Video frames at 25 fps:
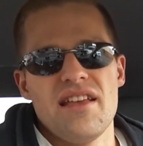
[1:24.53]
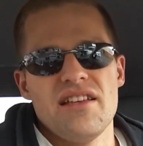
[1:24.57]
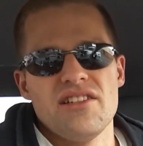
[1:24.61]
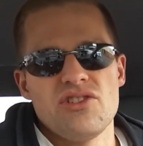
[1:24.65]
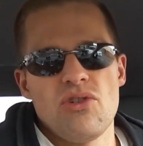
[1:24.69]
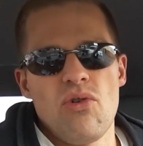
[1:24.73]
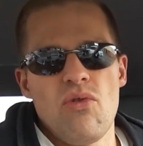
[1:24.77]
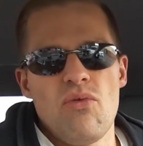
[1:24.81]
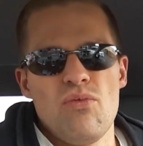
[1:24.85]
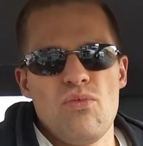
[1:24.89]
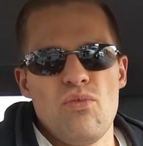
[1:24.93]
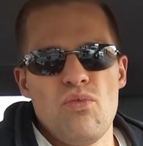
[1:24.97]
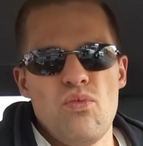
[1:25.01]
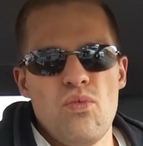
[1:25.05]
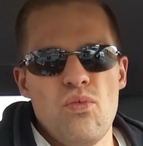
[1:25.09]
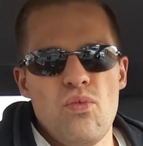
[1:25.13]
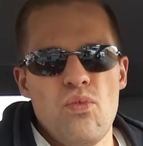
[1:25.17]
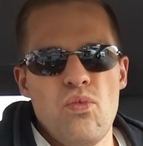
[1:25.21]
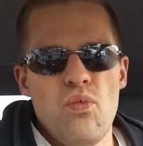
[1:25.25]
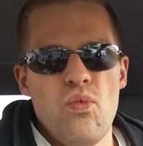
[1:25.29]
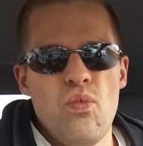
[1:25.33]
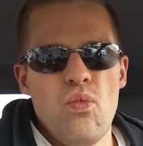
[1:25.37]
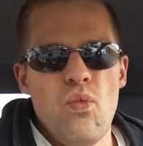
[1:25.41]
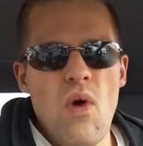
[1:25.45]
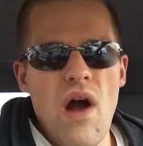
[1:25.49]
So
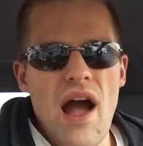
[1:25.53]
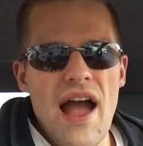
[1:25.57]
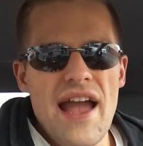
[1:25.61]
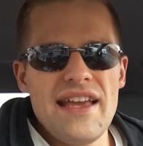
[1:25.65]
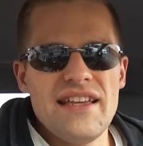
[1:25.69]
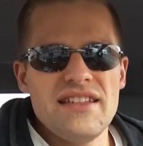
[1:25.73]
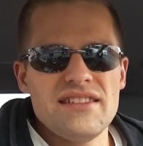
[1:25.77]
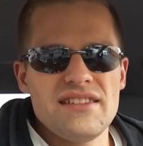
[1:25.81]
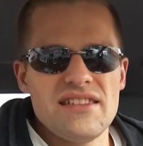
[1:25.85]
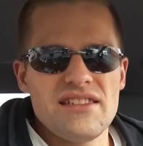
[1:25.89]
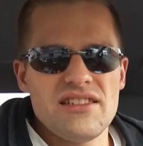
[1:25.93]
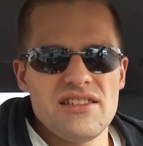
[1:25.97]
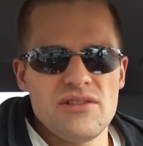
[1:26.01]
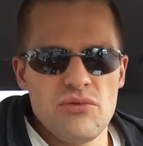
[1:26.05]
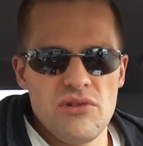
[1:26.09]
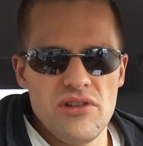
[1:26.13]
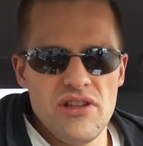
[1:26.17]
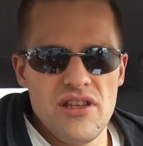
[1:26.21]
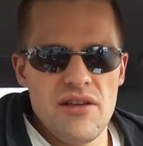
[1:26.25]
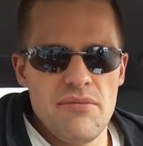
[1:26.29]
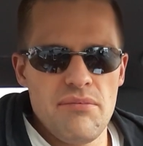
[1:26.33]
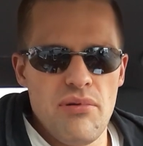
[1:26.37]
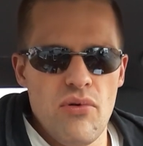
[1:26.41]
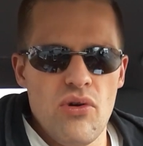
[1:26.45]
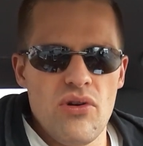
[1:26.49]
why is this
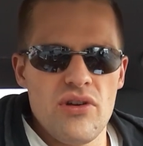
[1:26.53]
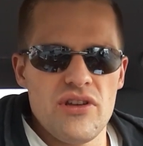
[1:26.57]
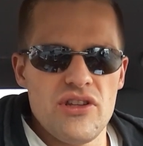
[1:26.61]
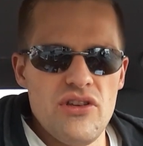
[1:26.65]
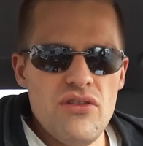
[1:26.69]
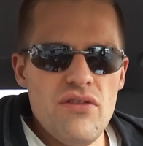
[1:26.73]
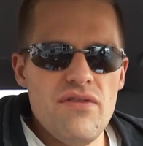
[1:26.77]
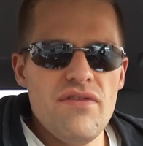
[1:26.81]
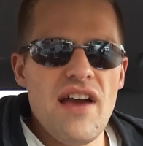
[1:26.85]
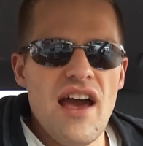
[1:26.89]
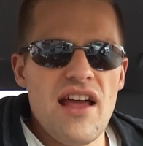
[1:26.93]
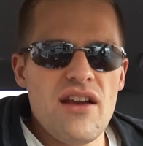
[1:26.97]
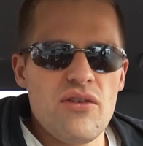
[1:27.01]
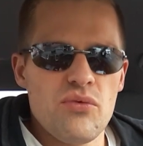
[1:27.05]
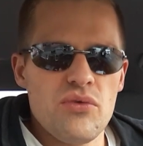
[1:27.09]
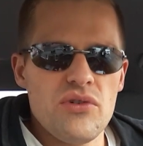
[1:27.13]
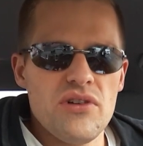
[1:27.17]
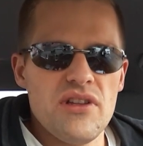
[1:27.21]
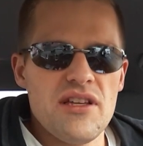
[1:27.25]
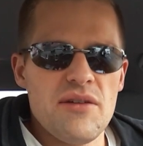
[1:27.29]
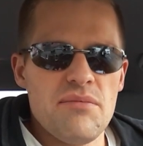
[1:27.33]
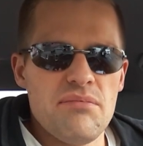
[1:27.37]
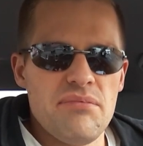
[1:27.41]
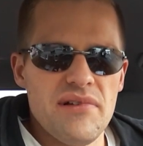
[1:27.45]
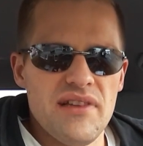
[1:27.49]
really important? You've got to
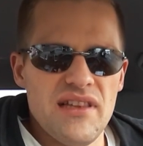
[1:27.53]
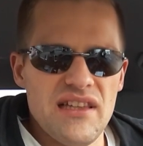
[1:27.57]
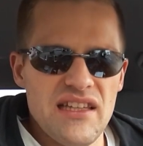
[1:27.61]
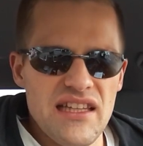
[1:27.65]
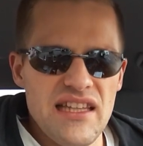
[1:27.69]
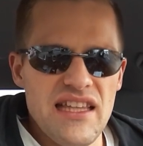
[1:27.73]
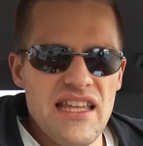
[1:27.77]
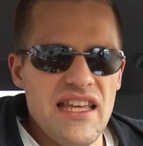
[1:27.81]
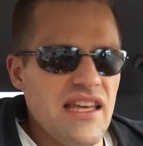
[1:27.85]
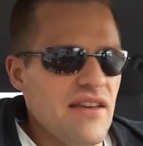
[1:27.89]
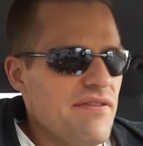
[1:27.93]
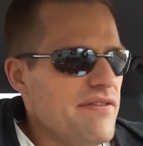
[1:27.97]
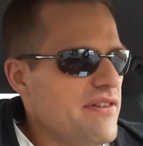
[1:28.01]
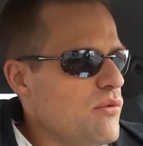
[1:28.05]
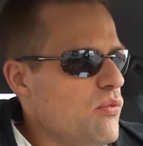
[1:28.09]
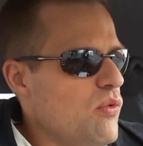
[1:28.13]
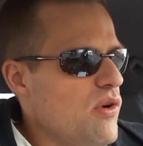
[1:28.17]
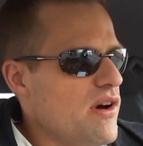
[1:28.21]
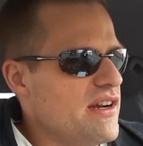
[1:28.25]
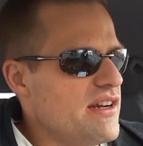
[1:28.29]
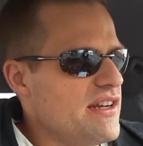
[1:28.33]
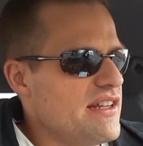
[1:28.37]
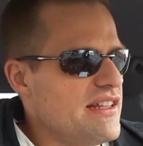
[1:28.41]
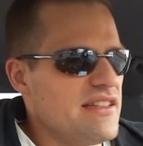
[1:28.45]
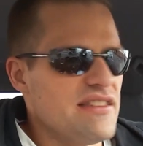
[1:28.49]
really believe in
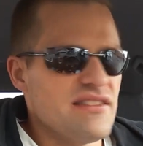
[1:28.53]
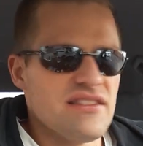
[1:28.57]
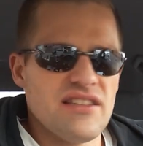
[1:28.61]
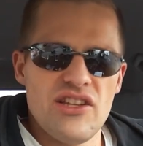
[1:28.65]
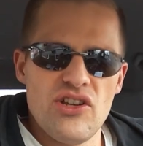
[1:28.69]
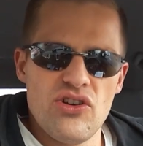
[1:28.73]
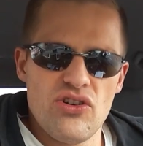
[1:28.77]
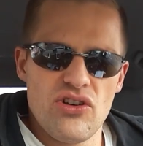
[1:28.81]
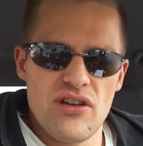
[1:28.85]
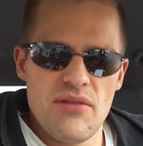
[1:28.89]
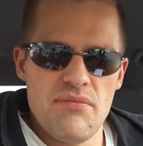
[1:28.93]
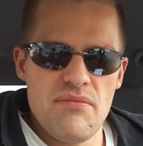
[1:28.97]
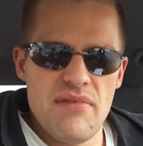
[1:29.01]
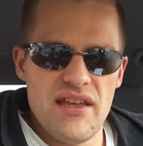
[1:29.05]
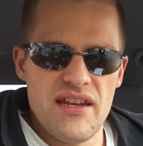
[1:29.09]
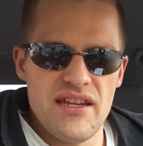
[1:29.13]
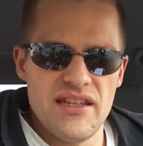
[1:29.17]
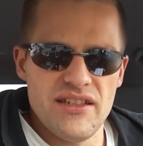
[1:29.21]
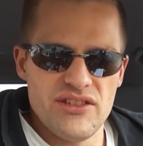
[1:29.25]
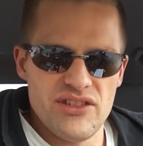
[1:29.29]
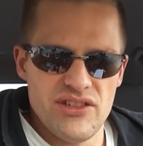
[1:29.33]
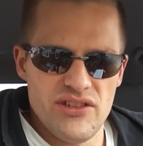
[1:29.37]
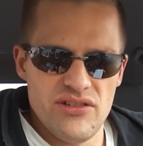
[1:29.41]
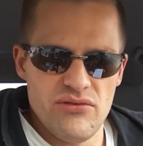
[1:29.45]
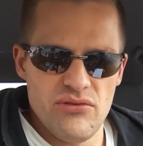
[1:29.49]
what it is that you're
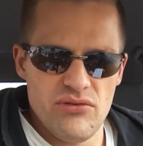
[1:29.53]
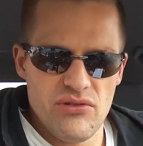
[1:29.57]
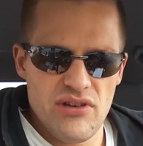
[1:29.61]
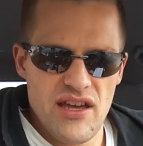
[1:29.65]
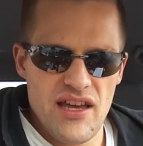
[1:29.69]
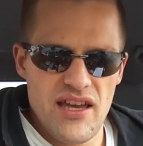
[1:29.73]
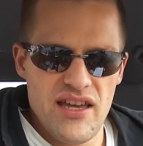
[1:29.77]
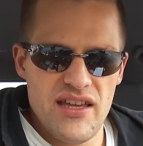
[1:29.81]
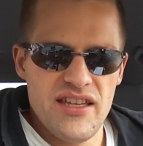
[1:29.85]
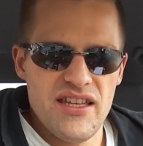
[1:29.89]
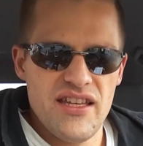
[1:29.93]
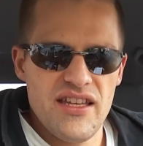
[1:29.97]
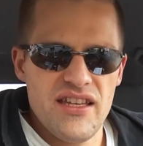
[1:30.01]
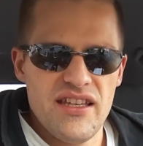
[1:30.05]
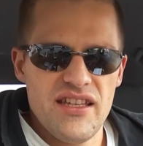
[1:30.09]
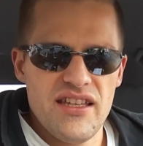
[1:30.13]
committing to, okay?